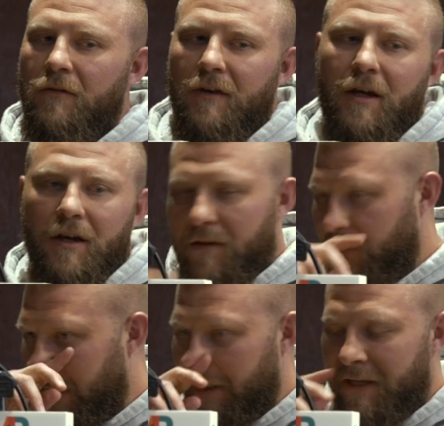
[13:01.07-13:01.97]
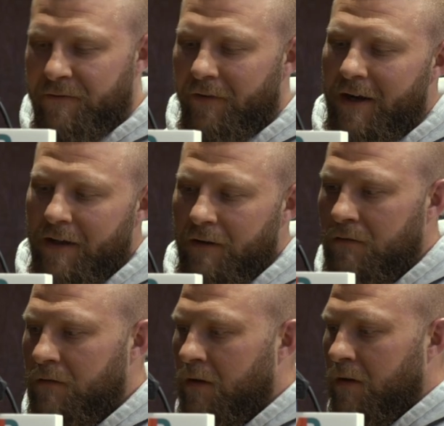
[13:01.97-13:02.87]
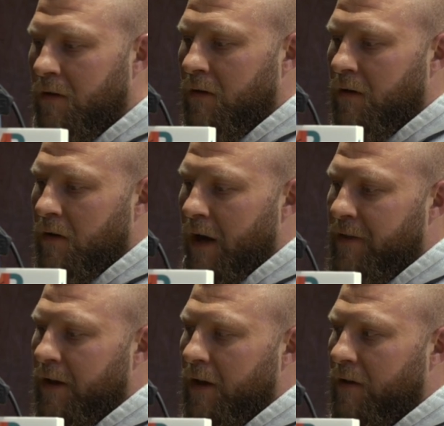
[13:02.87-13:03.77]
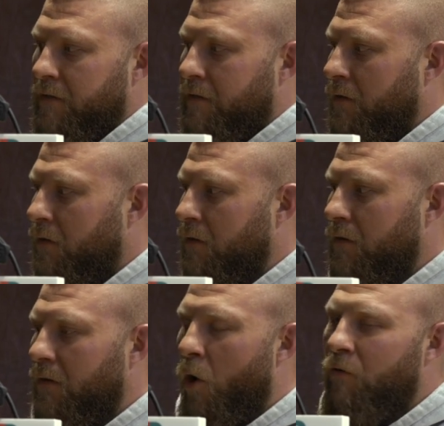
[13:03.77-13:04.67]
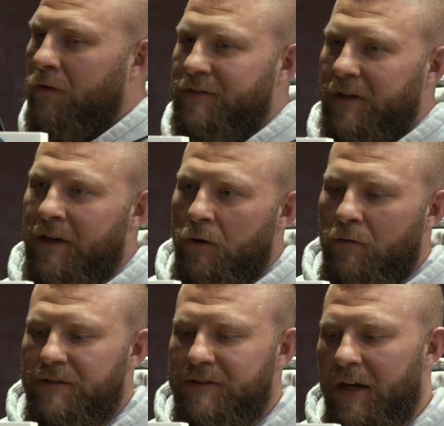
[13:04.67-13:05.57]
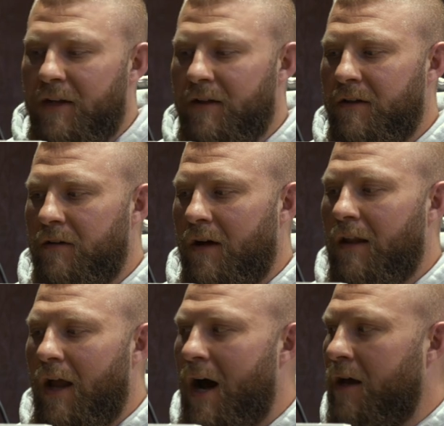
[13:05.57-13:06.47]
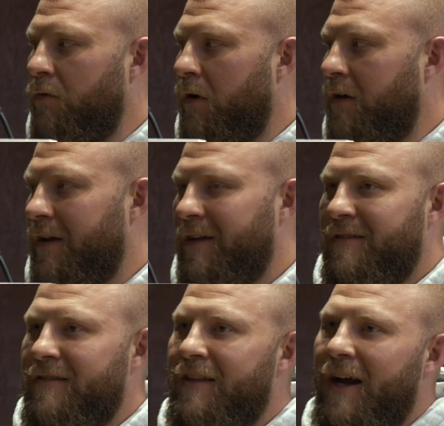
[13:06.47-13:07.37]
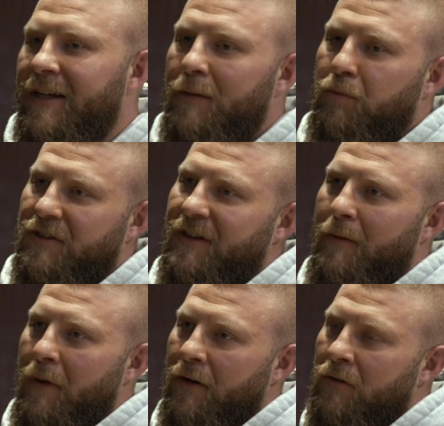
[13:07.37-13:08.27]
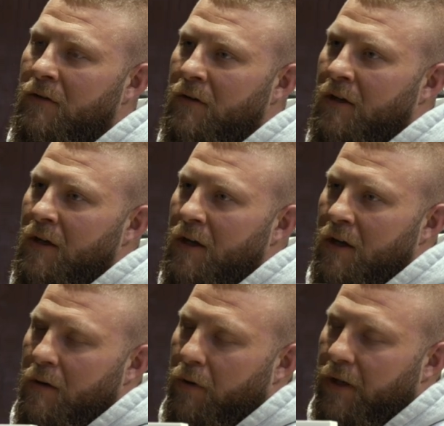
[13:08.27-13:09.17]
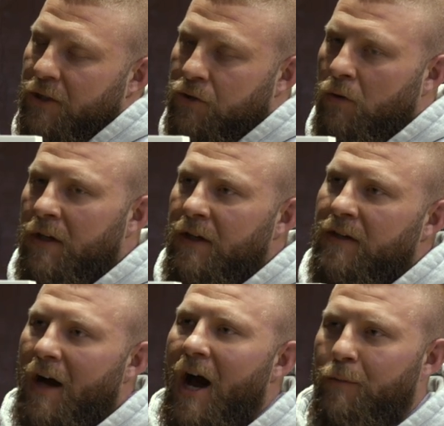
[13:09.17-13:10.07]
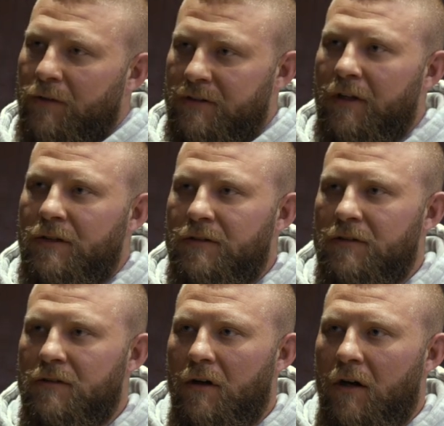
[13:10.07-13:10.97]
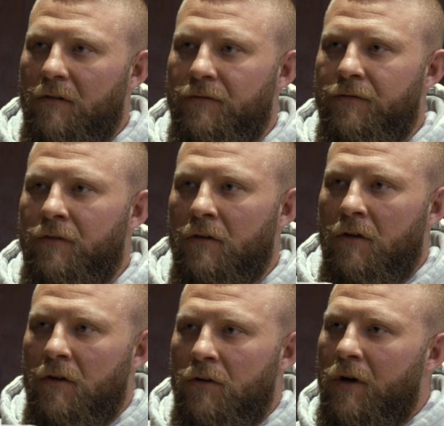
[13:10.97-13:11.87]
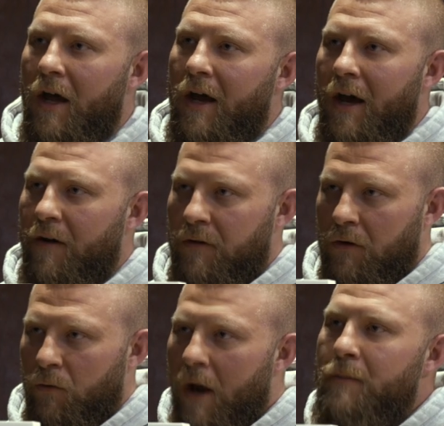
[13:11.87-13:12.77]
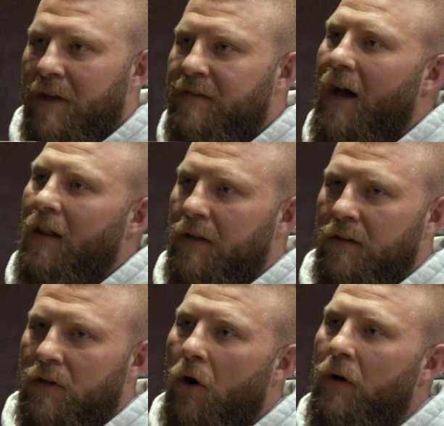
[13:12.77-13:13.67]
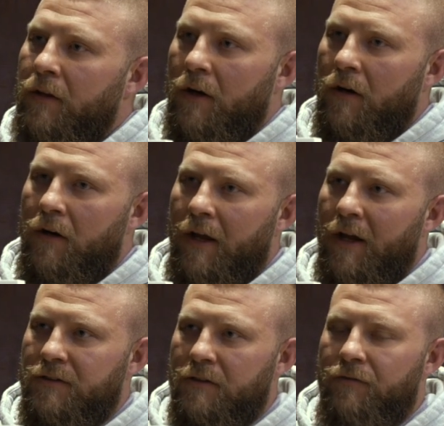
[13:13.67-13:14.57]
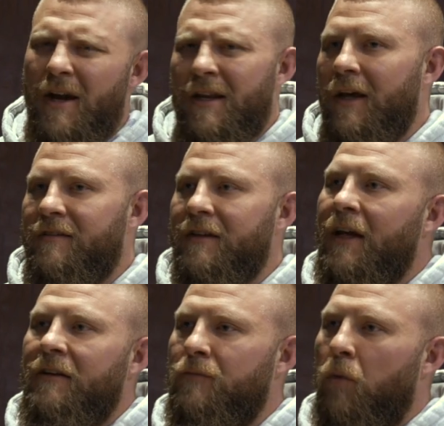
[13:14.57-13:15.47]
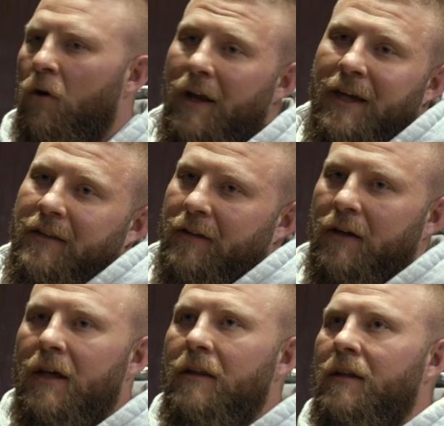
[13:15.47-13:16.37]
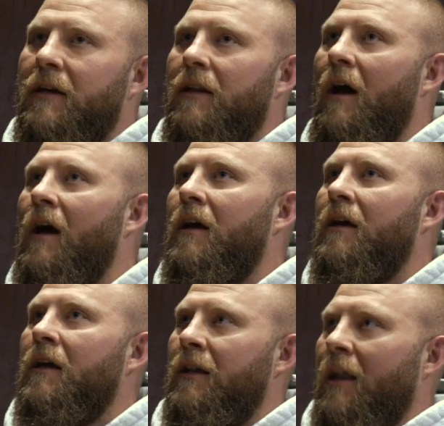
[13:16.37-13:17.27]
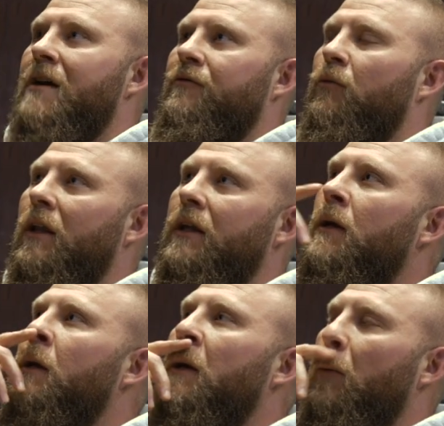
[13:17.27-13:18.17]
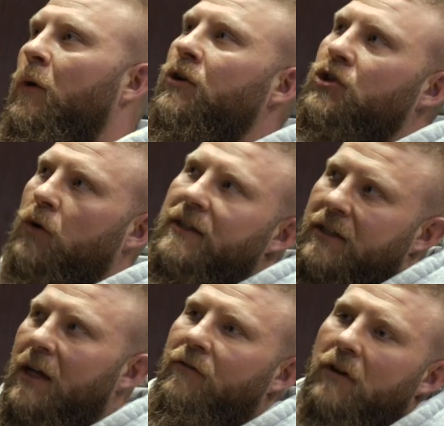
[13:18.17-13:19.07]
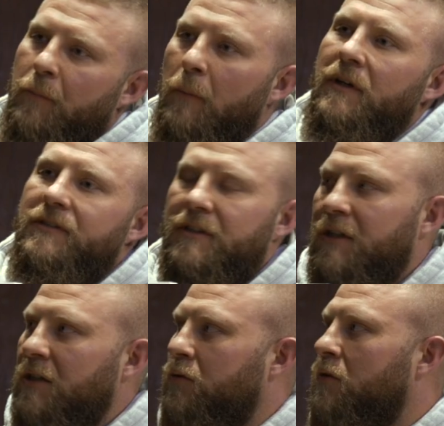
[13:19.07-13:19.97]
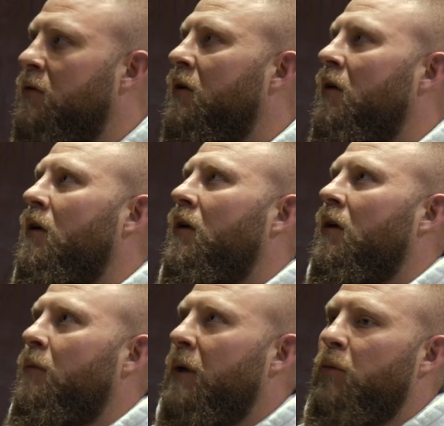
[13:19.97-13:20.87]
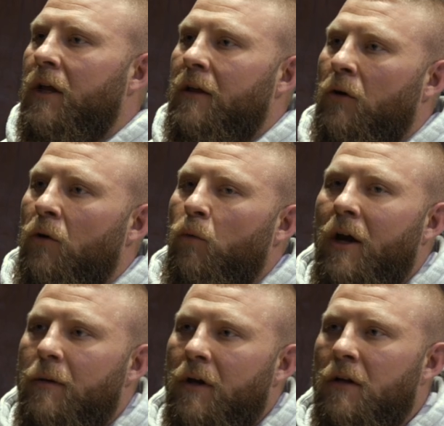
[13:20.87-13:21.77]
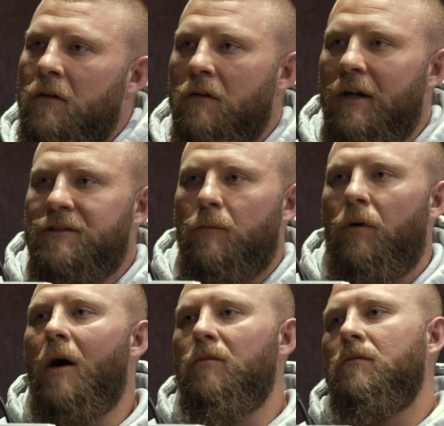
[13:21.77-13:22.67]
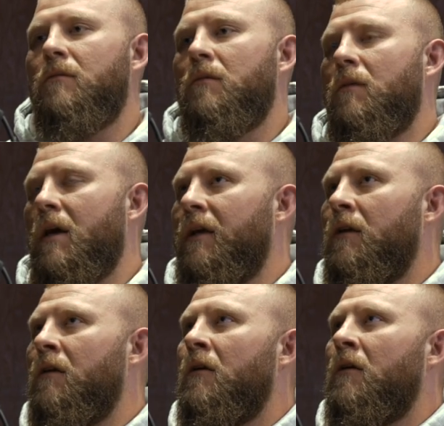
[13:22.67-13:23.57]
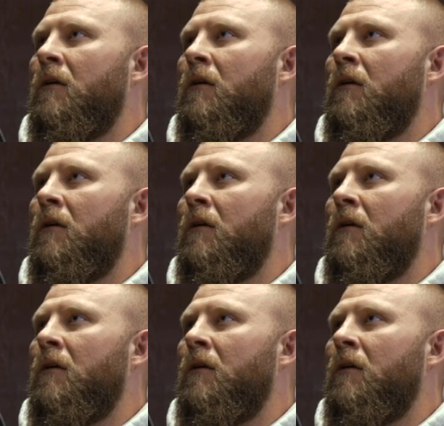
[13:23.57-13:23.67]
you say that because, like, in fighting, I think it gets oversaid and overstated a lot, where it's like it's 90% mental, but it truly is a high percentage of you got to have the right mentality to go in there and actually fight. And that's in any sport, anything, anything in, line, in life, really. When you're trying to level up and be successful, people get in their own way, man. That's the problem. And